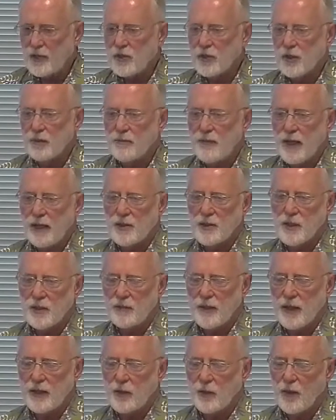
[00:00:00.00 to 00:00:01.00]
should mention,
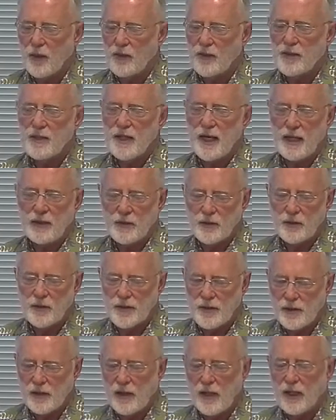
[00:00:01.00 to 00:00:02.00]
by the way, the standard
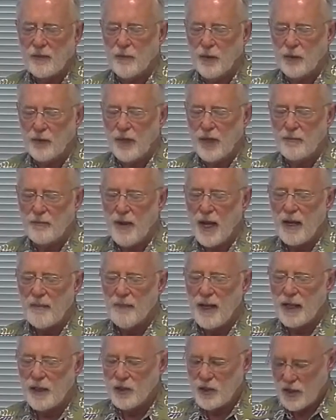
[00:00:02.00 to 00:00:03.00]
disclaimer that my
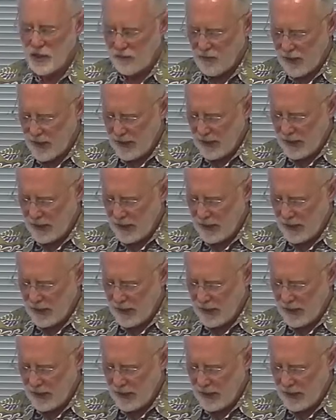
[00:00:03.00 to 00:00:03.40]
mention of any